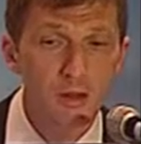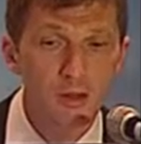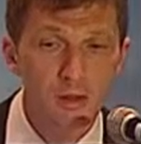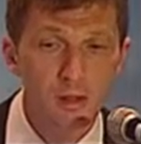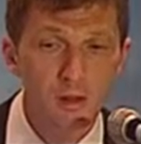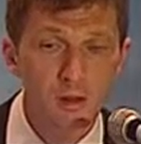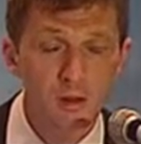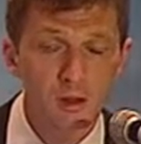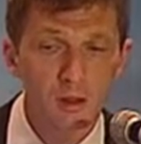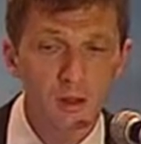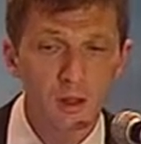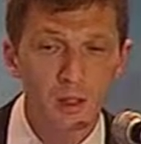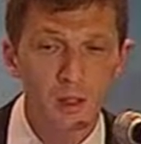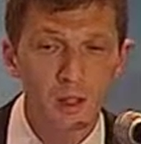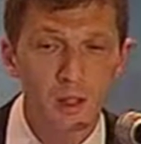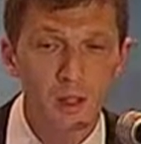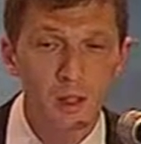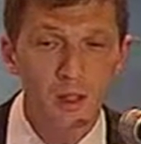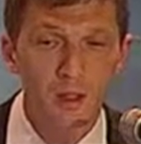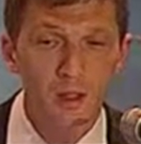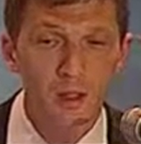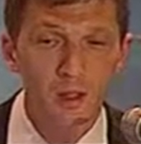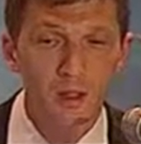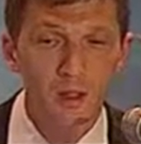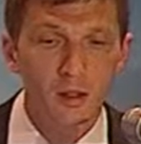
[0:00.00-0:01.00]
after
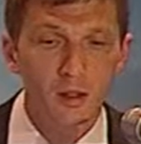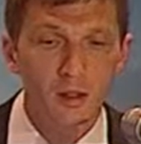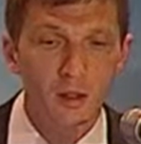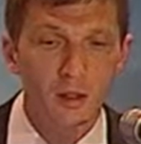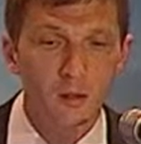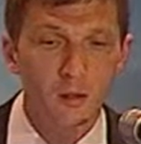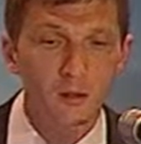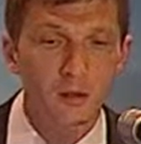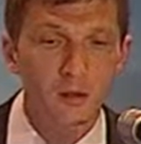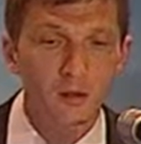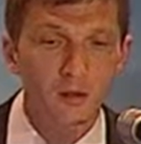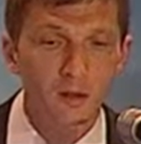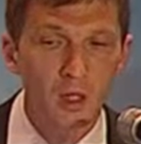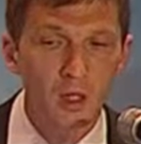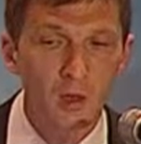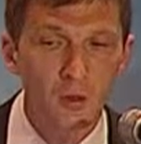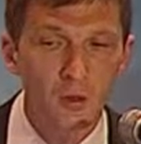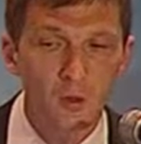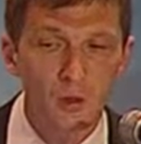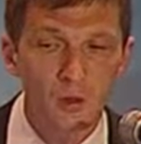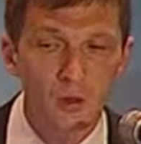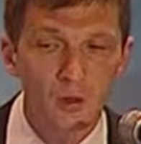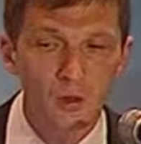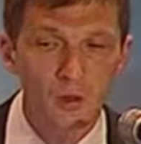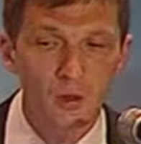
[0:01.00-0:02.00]

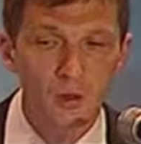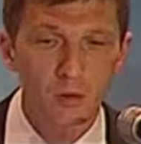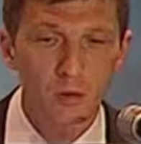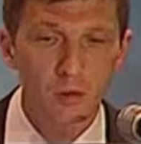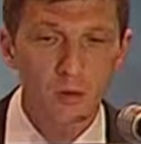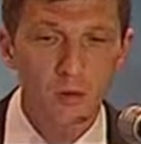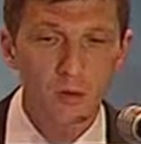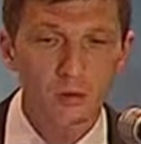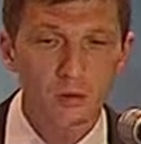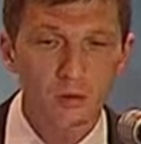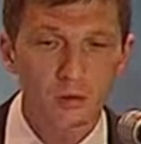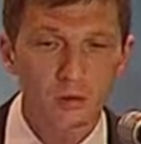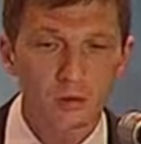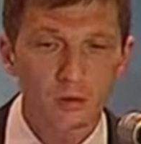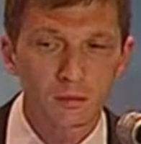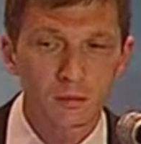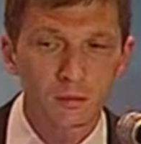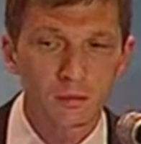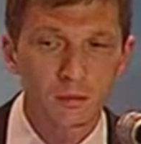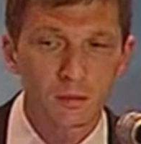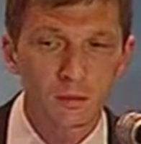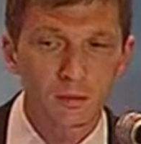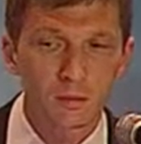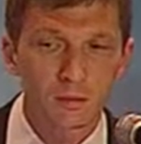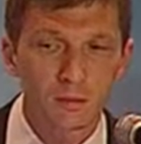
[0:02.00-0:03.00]
describing
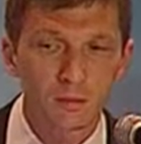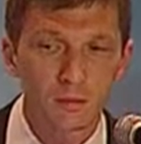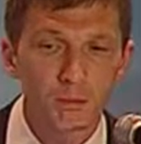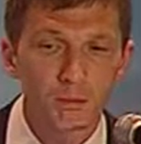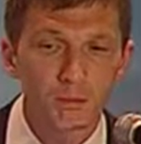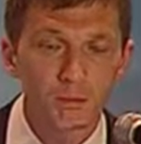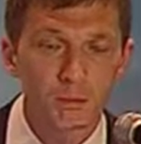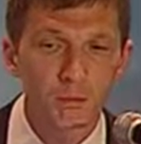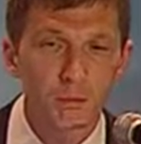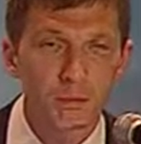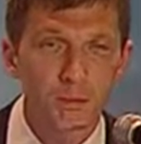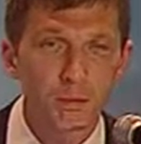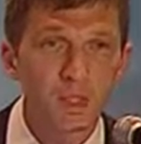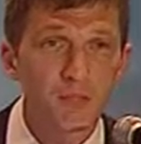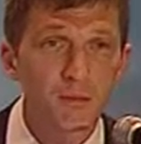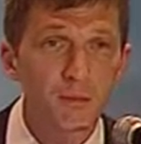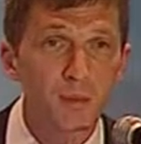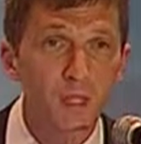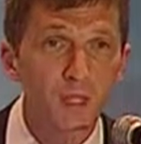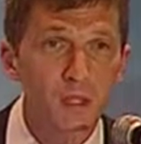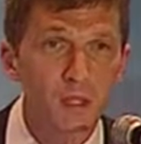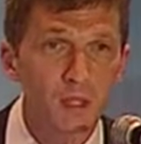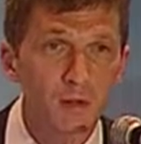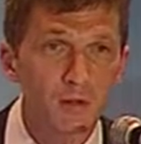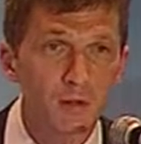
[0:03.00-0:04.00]
everything that I
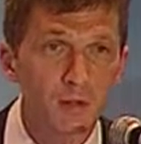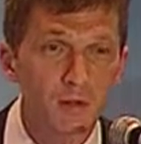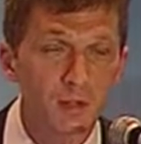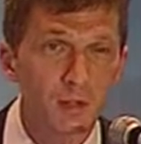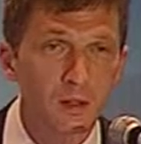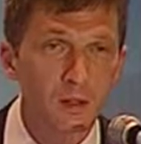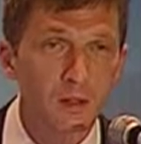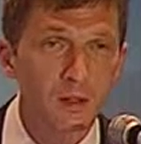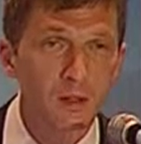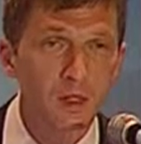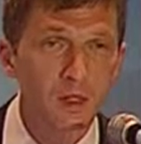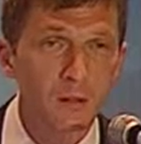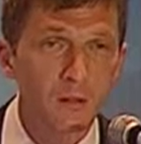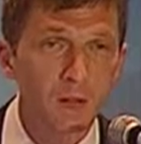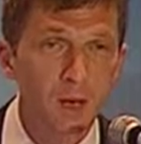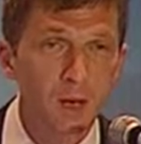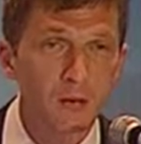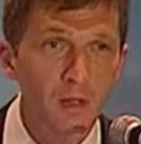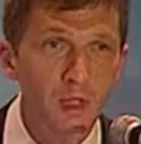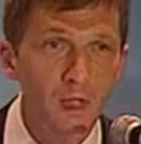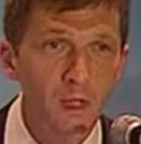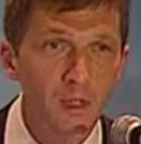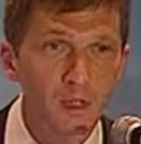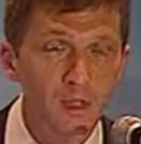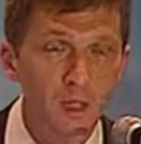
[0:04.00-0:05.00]
did,
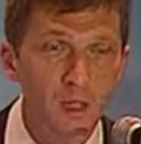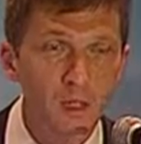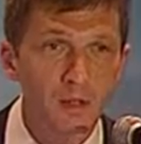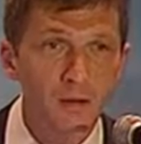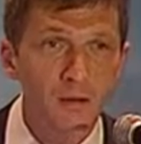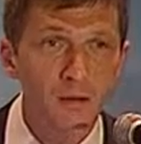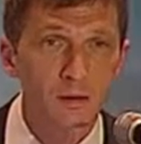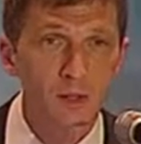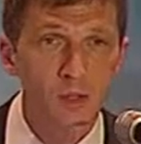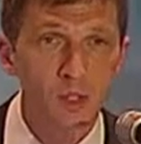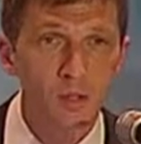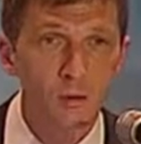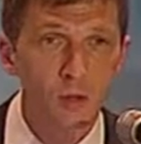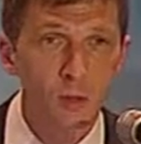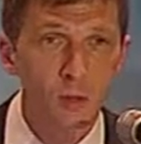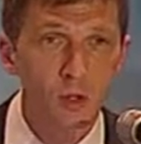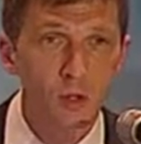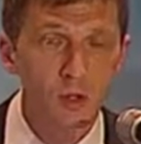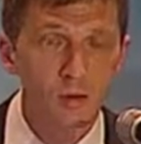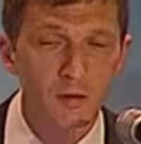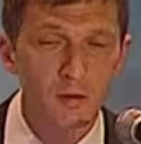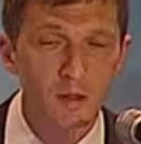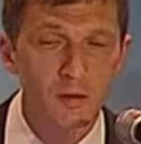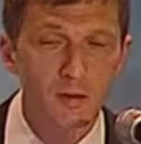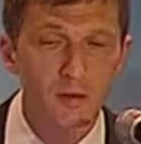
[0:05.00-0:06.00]
I can tell
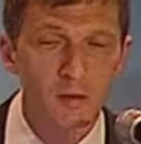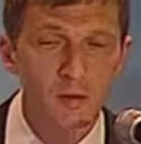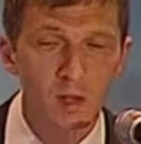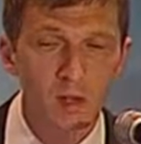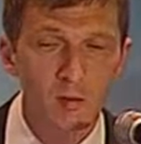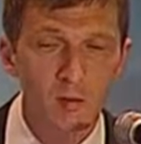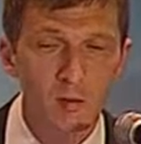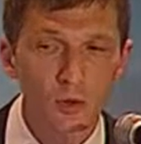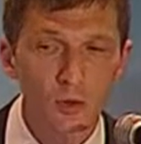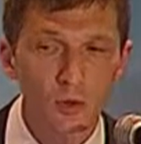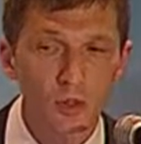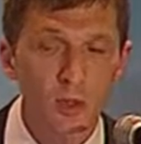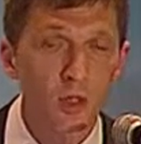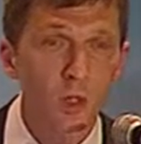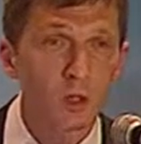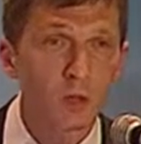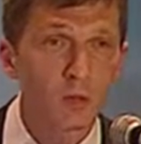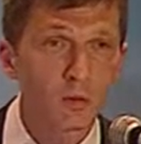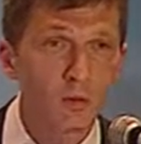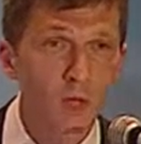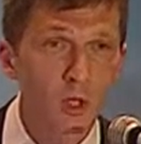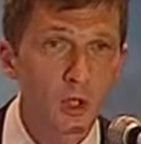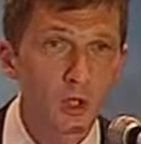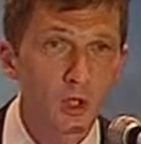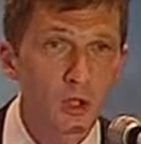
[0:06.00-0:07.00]
that the
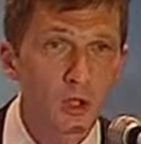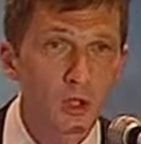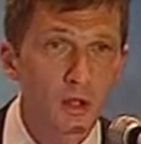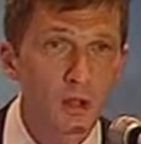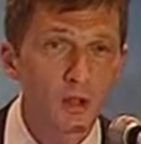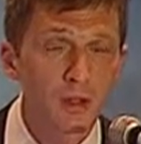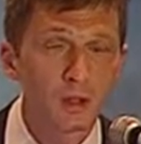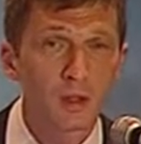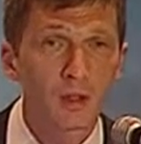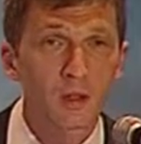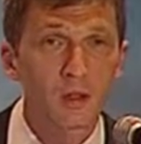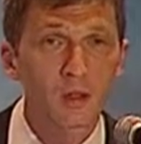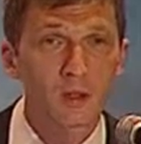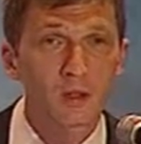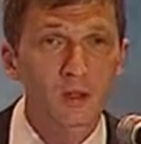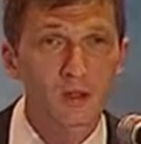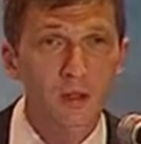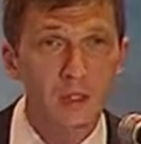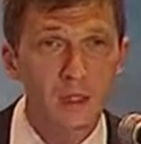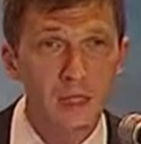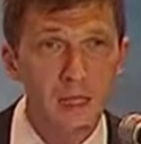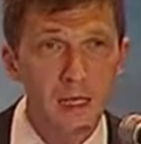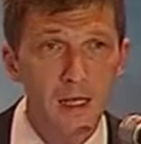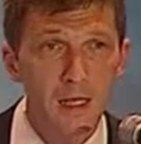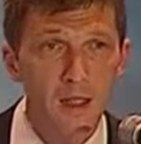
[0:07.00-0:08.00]
main prospect
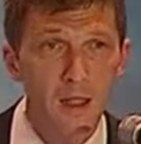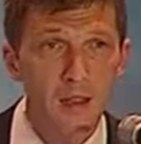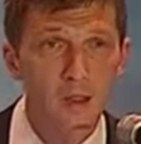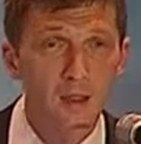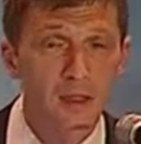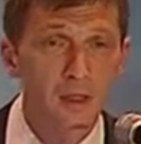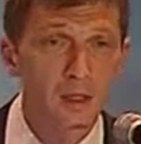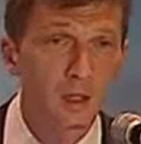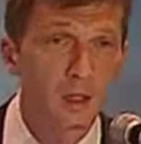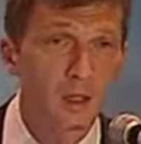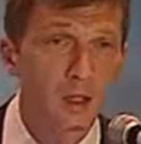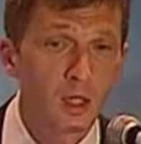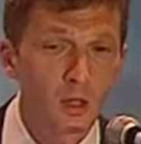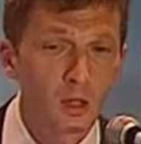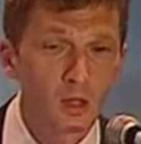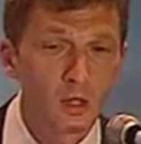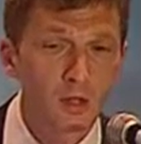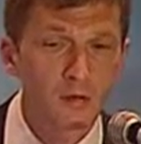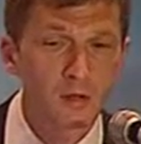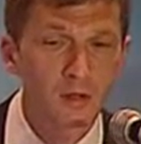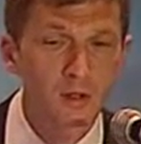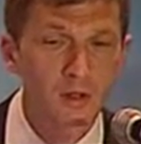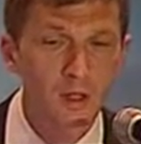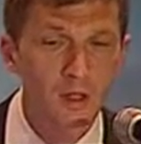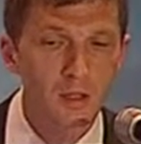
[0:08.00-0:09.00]
about the use of
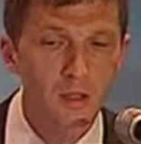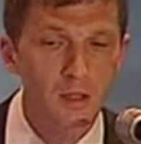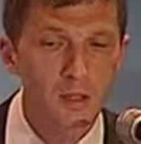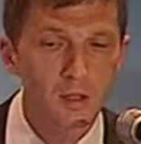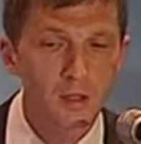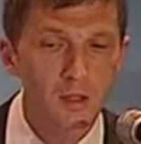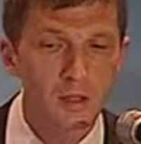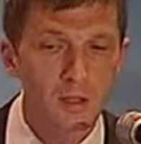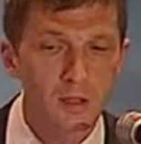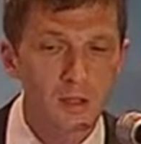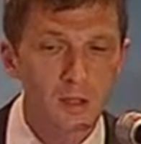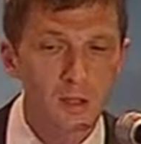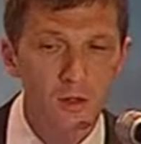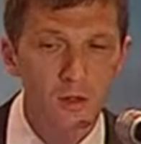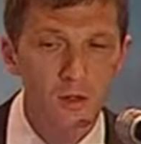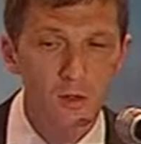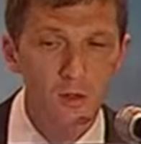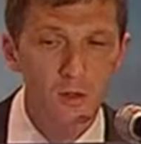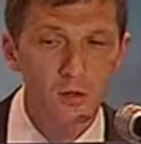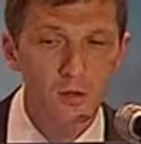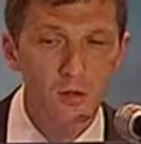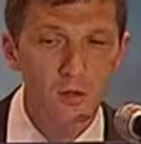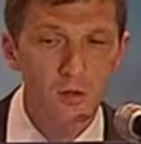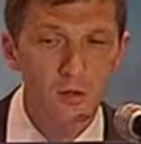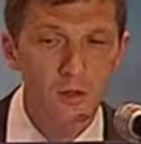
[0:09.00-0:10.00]
PHOTOMOD StereoMeasure
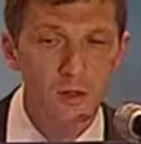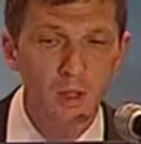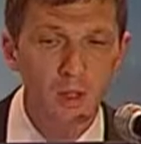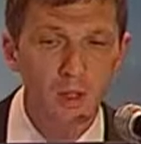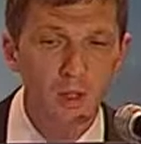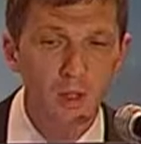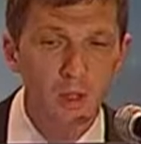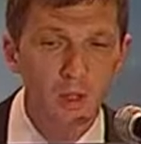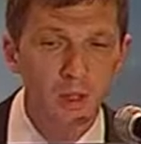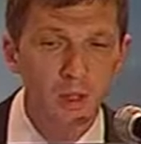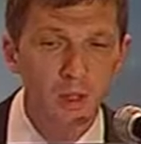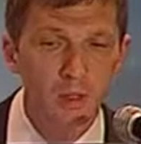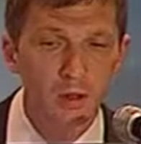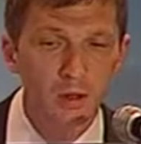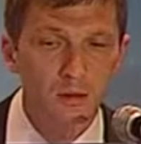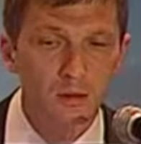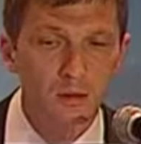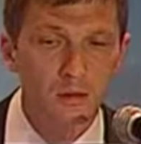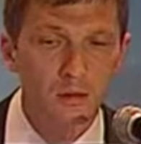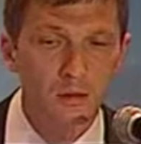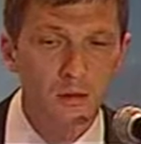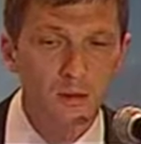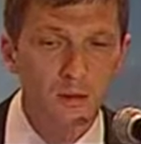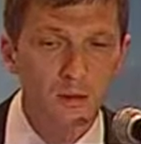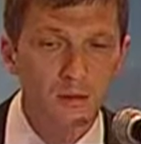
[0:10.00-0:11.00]
for inventory of
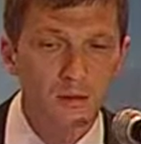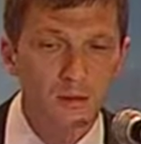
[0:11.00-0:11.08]
forests,